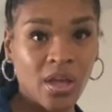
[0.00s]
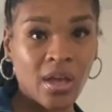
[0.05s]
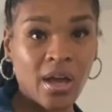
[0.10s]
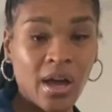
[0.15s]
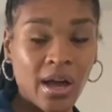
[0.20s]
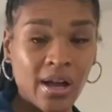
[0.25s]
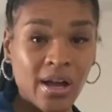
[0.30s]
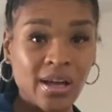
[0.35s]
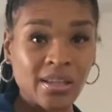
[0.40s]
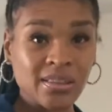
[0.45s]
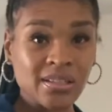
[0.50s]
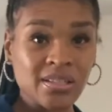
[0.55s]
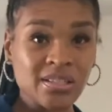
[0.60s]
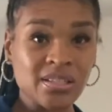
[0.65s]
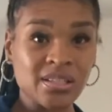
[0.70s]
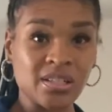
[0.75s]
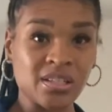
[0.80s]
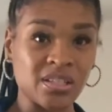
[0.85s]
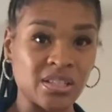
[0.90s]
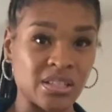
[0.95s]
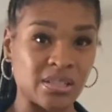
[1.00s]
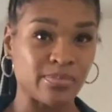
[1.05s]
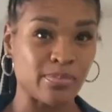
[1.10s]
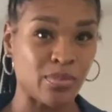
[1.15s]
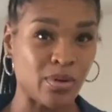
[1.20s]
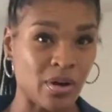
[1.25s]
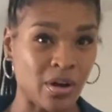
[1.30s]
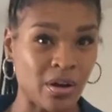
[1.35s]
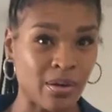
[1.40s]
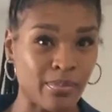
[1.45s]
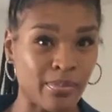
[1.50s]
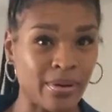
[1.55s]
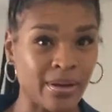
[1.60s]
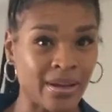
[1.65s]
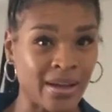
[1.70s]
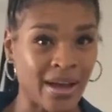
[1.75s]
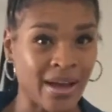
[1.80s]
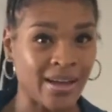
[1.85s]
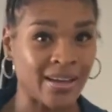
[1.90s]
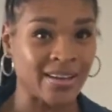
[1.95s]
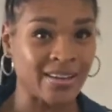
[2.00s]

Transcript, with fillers: I got this in a small, but I